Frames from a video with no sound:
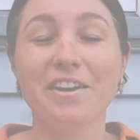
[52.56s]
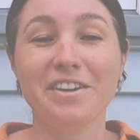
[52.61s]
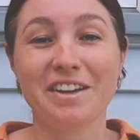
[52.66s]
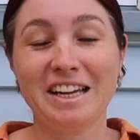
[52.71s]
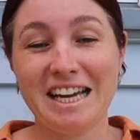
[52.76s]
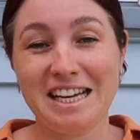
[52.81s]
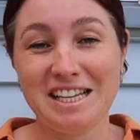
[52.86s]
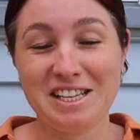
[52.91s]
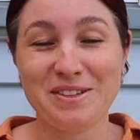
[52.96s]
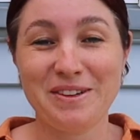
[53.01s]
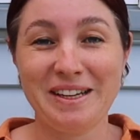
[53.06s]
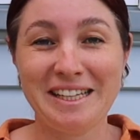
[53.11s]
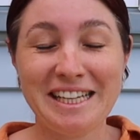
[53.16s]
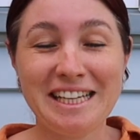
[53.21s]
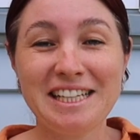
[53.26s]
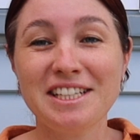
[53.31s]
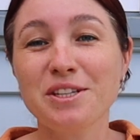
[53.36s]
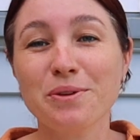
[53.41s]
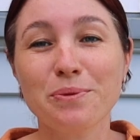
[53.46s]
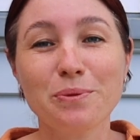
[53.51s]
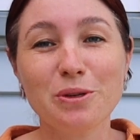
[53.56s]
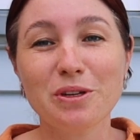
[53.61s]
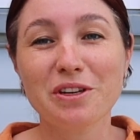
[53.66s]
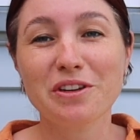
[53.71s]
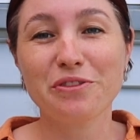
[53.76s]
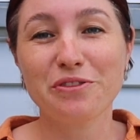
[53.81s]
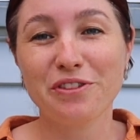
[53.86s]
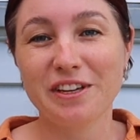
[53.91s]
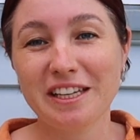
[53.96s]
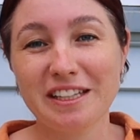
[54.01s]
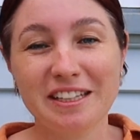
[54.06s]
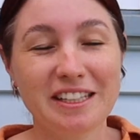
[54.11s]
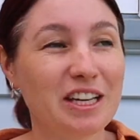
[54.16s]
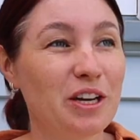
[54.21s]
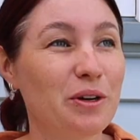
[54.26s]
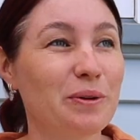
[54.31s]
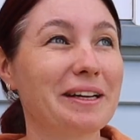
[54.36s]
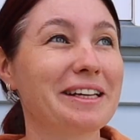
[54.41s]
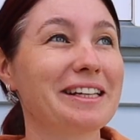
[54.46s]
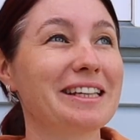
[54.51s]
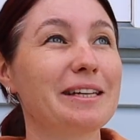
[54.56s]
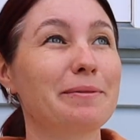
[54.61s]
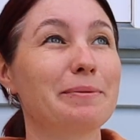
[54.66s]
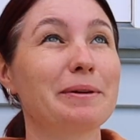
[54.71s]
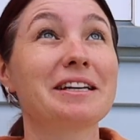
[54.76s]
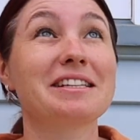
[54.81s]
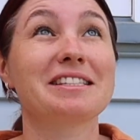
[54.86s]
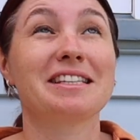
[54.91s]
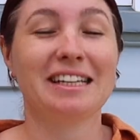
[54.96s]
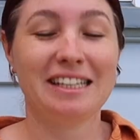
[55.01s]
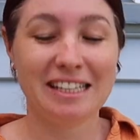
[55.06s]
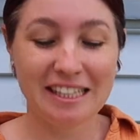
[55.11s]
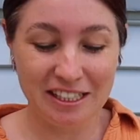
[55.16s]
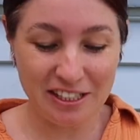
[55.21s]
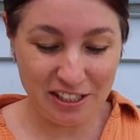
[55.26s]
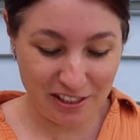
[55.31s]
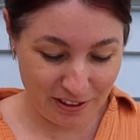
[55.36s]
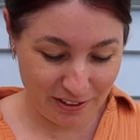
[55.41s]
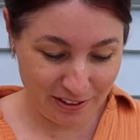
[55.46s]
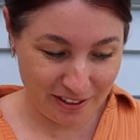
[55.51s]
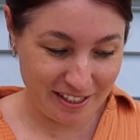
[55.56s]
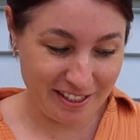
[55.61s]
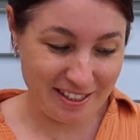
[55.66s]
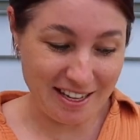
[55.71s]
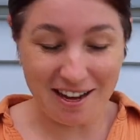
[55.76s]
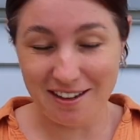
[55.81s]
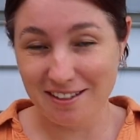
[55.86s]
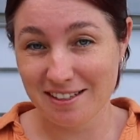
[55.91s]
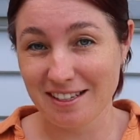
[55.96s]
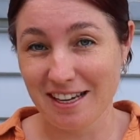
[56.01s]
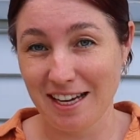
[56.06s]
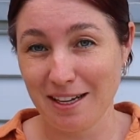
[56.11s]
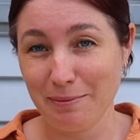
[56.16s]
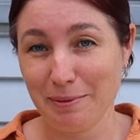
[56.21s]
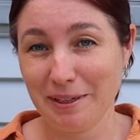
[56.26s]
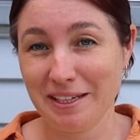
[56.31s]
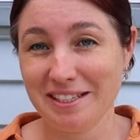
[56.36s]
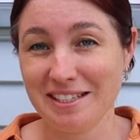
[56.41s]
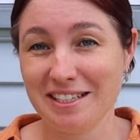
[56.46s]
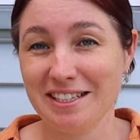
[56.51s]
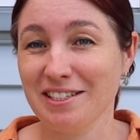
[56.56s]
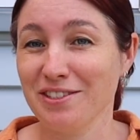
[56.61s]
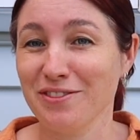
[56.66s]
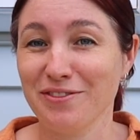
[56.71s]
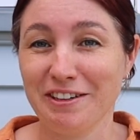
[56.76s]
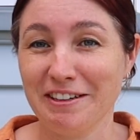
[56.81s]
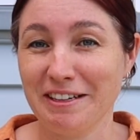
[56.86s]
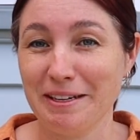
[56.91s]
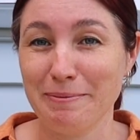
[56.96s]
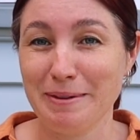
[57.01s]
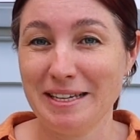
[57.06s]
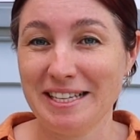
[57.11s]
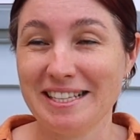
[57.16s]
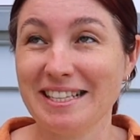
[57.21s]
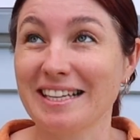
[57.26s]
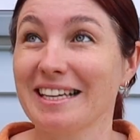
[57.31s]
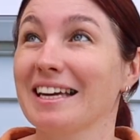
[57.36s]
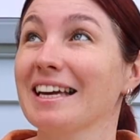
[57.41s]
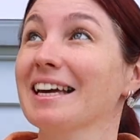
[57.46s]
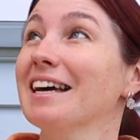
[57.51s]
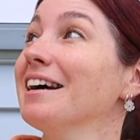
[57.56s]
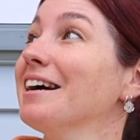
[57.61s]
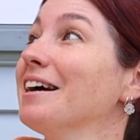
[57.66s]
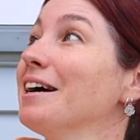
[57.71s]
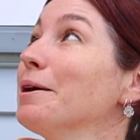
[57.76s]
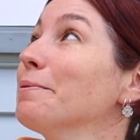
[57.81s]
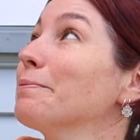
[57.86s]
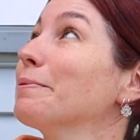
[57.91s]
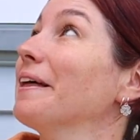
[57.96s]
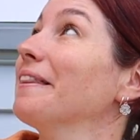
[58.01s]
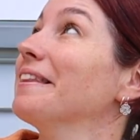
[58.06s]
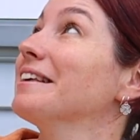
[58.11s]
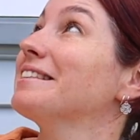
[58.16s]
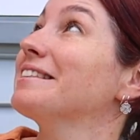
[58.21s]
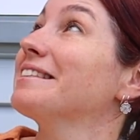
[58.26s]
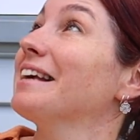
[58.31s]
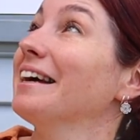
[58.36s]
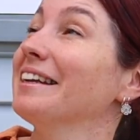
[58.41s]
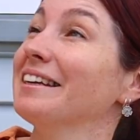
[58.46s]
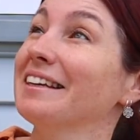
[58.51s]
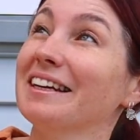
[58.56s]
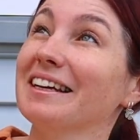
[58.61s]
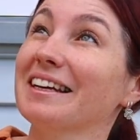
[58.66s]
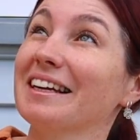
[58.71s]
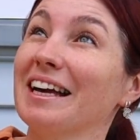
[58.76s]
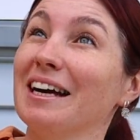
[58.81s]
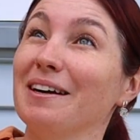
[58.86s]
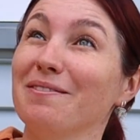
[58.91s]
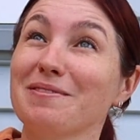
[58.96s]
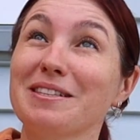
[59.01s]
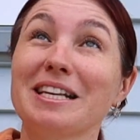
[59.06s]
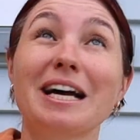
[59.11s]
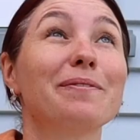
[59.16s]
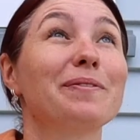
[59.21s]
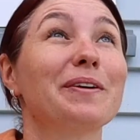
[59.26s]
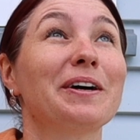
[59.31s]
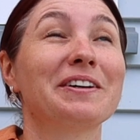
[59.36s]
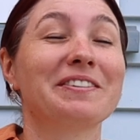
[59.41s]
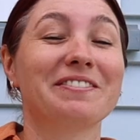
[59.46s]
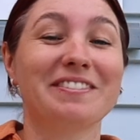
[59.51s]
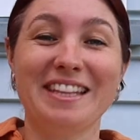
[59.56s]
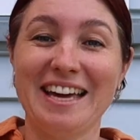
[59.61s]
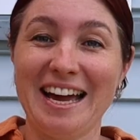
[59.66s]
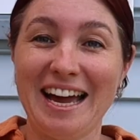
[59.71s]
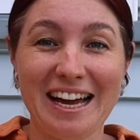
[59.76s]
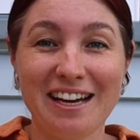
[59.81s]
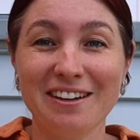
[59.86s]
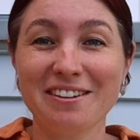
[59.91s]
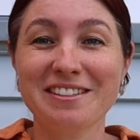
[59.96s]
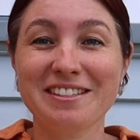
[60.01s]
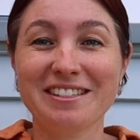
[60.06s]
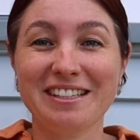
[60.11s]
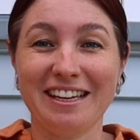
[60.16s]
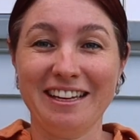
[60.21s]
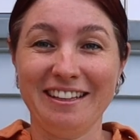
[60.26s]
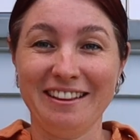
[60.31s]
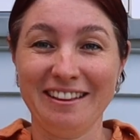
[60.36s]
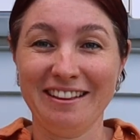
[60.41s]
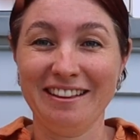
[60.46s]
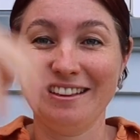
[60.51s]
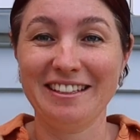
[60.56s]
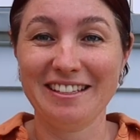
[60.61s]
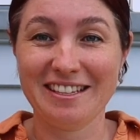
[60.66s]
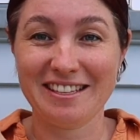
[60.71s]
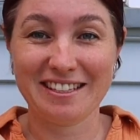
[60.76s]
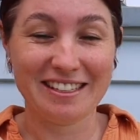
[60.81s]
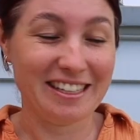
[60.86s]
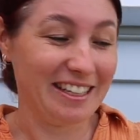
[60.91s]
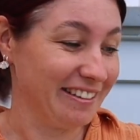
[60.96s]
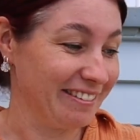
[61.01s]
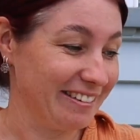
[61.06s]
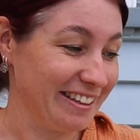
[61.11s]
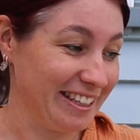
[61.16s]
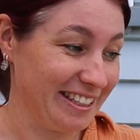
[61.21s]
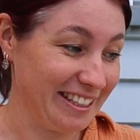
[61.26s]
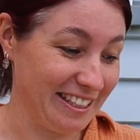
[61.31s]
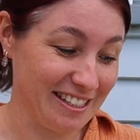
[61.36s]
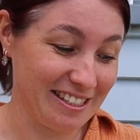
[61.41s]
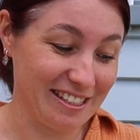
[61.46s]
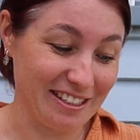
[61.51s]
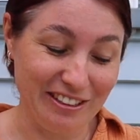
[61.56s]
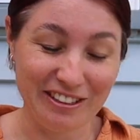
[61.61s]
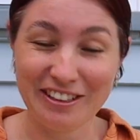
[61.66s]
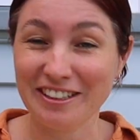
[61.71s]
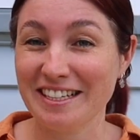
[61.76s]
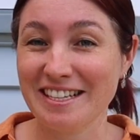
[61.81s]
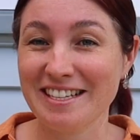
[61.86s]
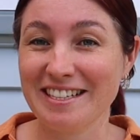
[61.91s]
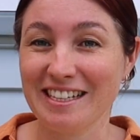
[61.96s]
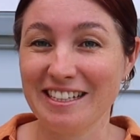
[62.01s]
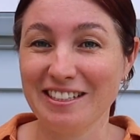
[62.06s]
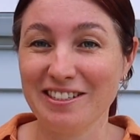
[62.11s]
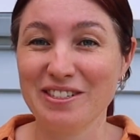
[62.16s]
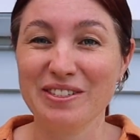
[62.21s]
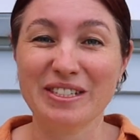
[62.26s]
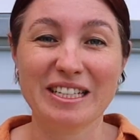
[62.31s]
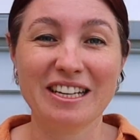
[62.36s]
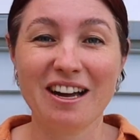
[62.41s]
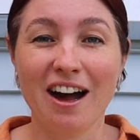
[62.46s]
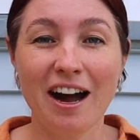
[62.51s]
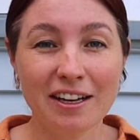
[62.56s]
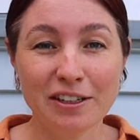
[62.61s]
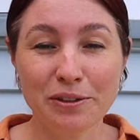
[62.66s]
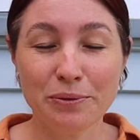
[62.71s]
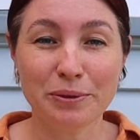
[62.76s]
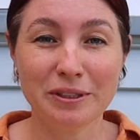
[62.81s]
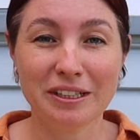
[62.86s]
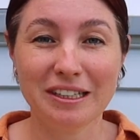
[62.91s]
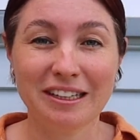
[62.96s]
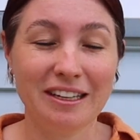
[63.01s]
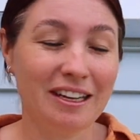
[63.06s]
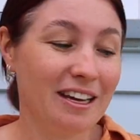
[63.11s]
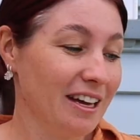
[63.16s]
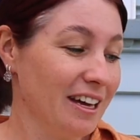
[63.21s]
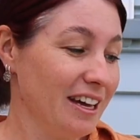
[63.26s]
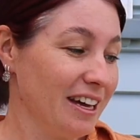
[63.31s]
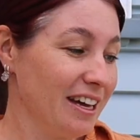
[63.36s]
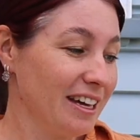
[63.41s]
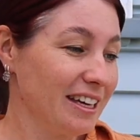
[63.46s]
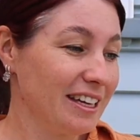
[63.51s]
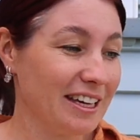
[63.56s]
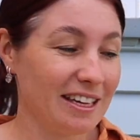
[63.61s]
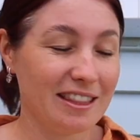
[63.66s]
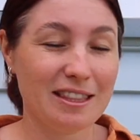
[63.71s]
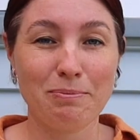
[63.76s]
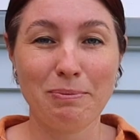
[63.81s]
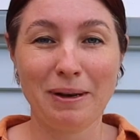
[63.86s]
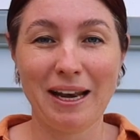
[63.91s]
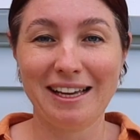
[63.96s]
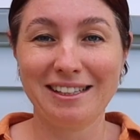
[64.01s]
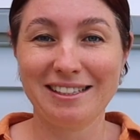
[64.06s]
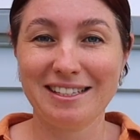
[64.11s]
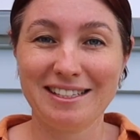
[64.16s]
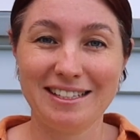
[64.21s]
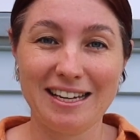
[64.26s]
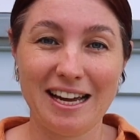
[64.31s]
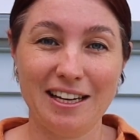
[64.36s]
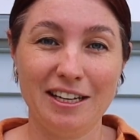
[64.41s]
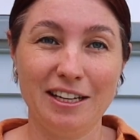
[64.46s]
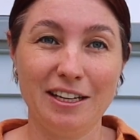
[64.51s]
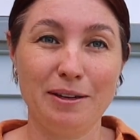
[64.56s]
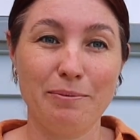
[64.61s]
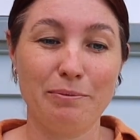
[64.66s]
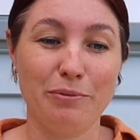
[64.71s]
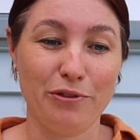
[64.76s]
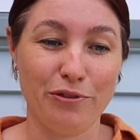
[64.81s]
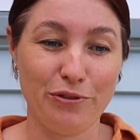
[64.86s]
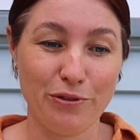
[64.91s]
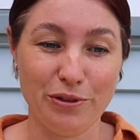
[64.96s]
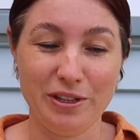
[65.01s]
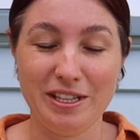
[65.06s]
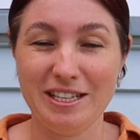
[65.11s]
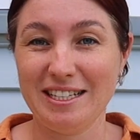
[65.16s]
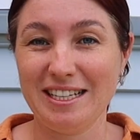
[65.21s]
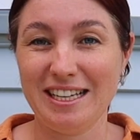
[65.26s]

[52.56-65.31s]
Okay, so I need to work fairly quickly because I need to do this outside because it is very messy, but the sun comes up over the house and this area gets a lot of sun, so I kind of want to get the plants done before there's